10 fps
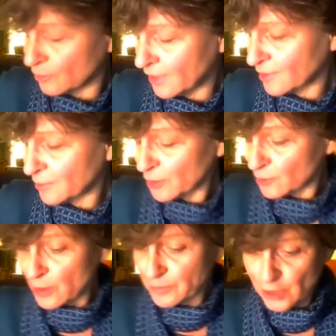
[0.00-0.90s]
I suppose
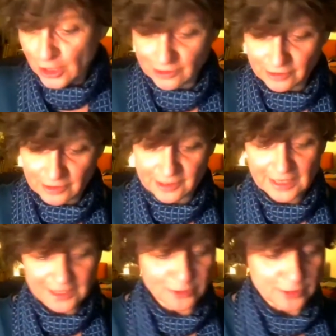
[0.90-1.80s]
what I'm trying to
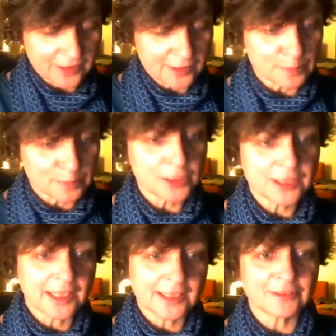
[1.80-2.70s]
get to is the point
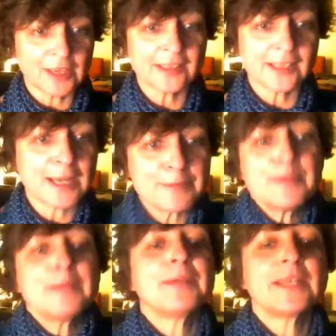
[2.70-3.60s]
that rather than
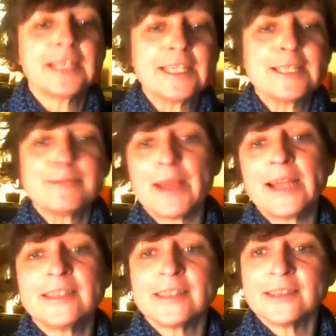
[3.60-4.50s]
me being
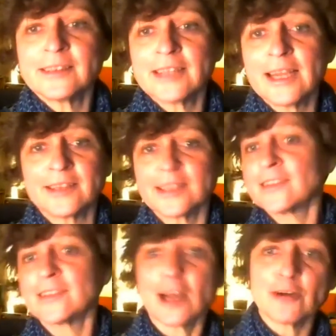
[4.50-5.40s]
independent, yeah, this
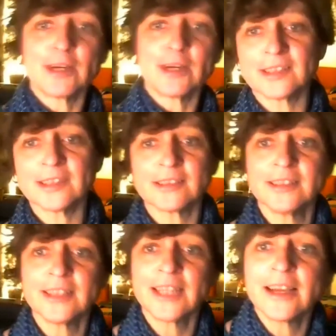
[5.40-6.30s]
is how I sit,
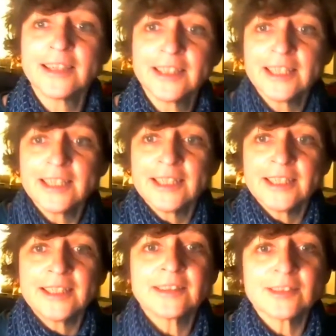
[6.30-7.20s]
yeah,
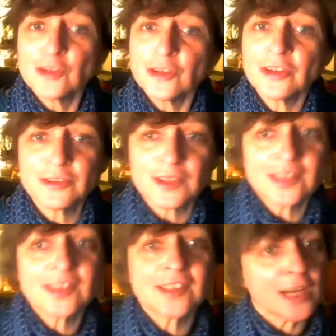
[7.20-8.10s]
is no,
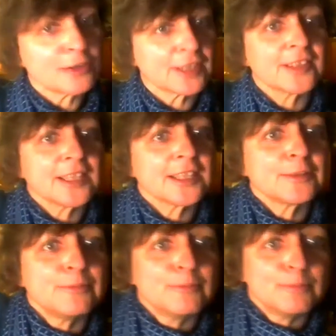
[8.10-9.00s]
this is how I sit,
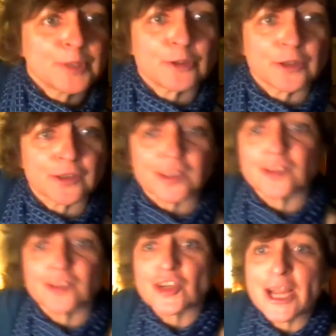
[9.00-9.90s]
because this
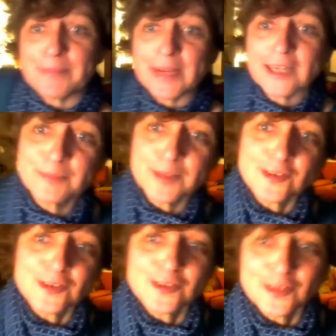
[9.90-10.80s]
chair makes me
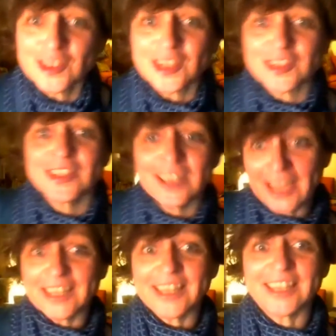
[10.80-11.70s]
sit
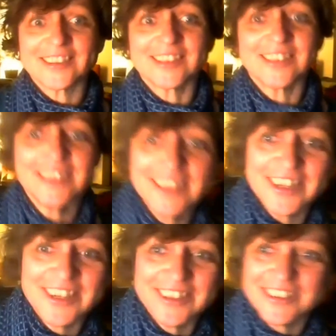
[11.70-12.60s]
like this, you
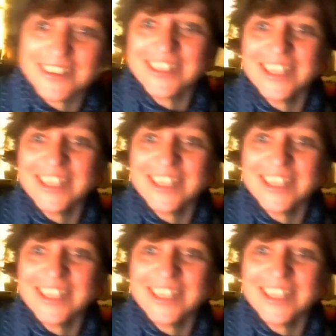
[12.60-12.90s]
know.